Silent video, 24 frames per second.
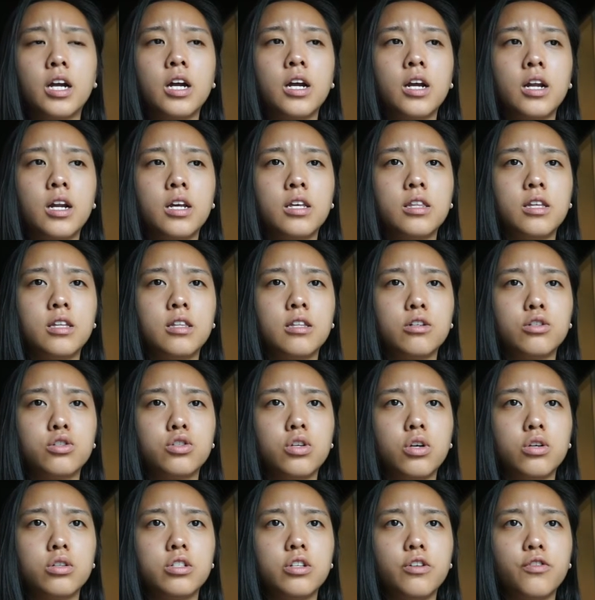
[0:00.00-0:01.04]
And I think there's
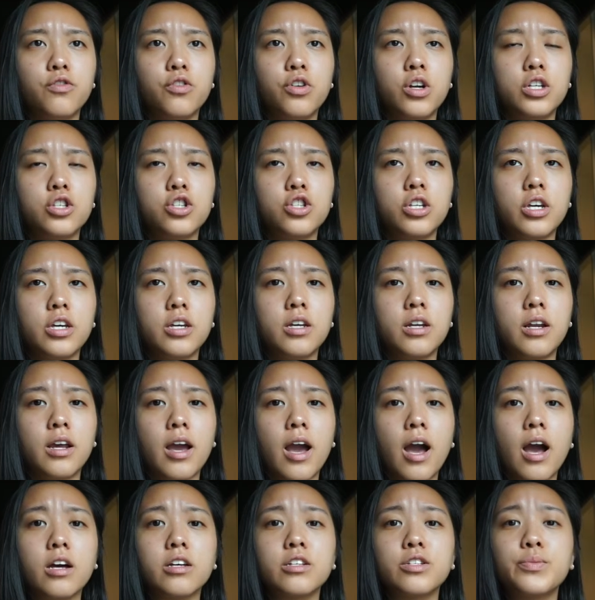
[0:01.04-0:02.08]
no differentiating
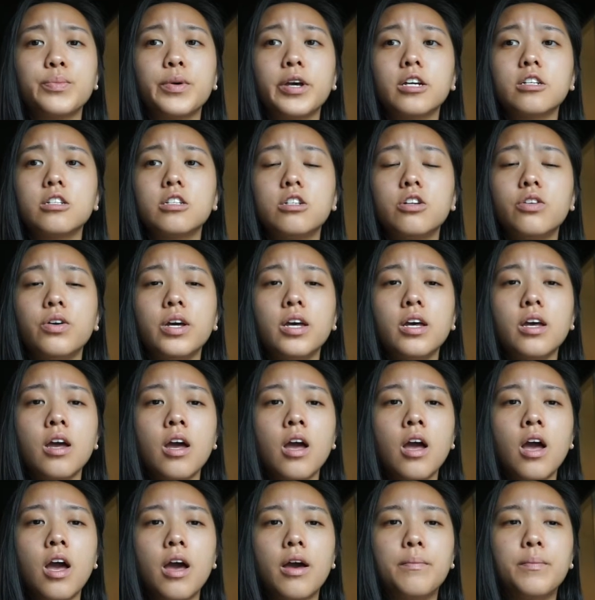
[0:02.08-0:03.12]
aspect to it,
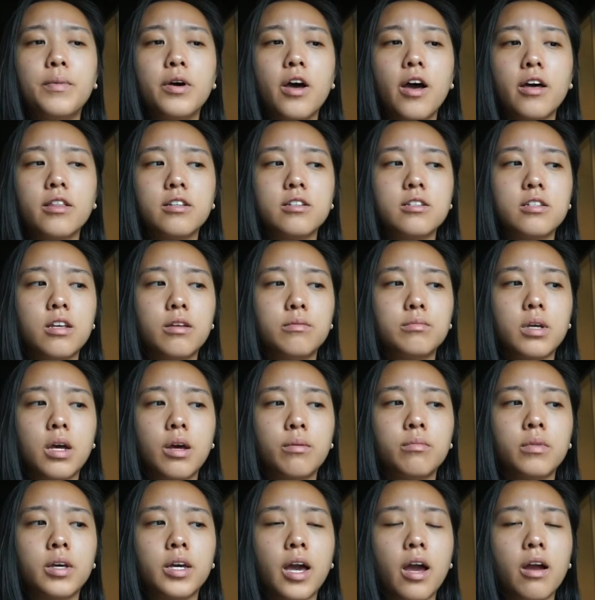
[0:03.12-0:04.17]
but at the same
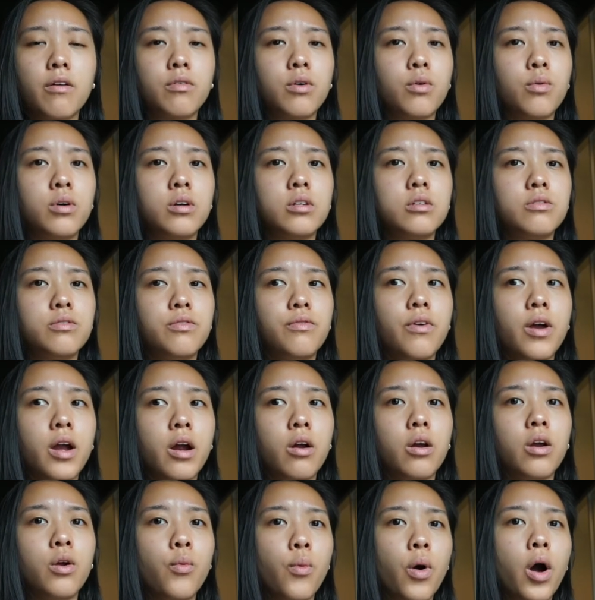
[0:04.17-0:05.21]
time, like everyone is
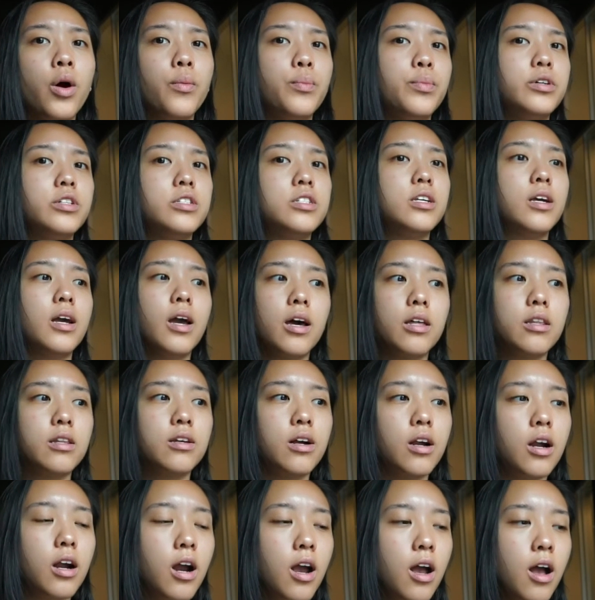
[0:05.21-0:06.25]
very well put
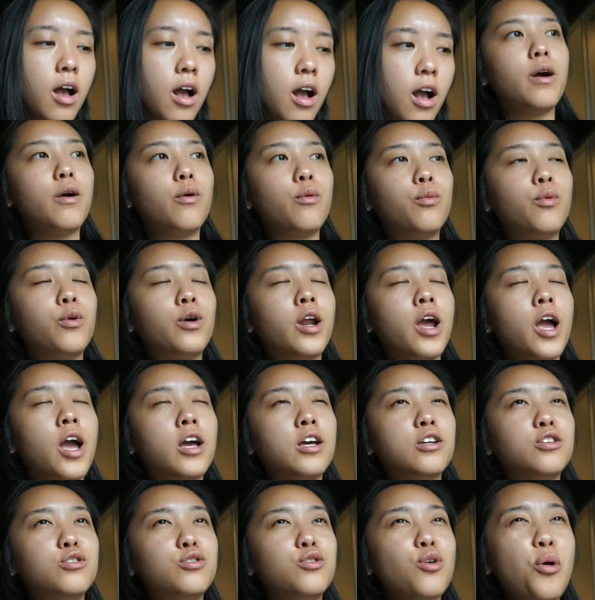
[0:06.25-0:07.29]
together. Would
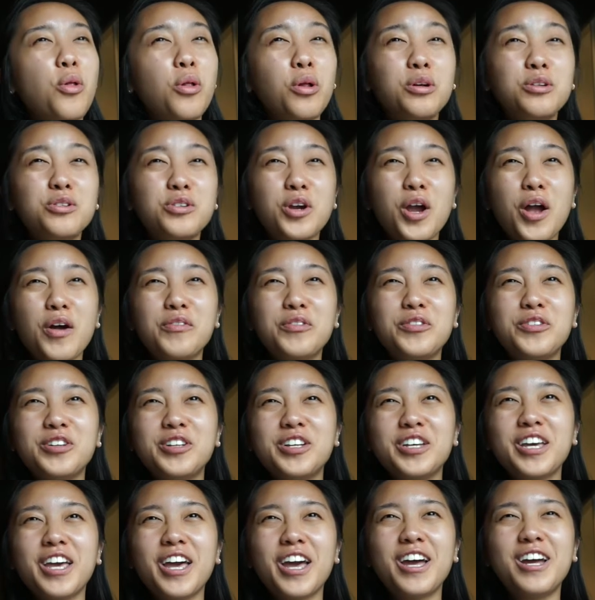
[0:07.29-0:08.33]
I solo travel
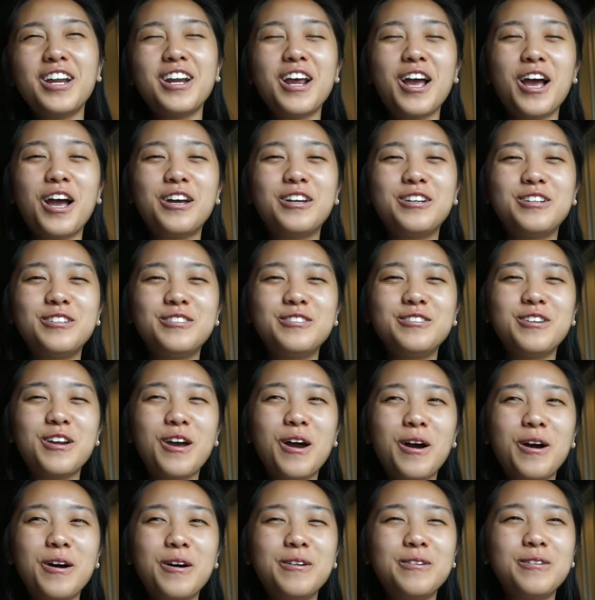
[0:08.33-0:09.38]
again? I don't
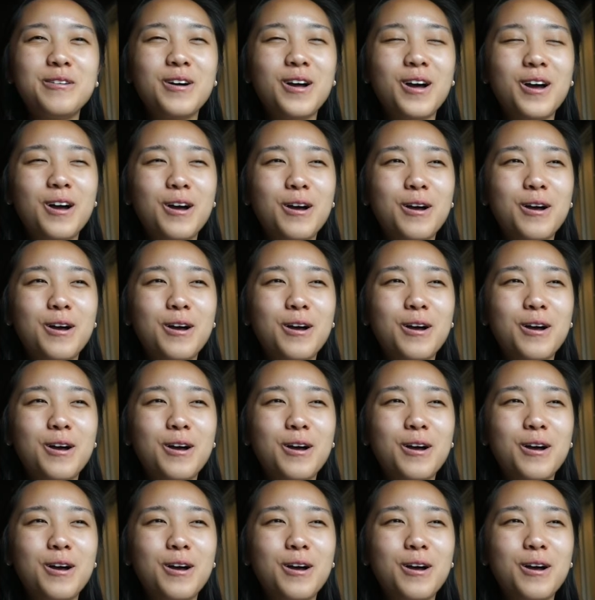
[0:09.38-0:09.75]
know.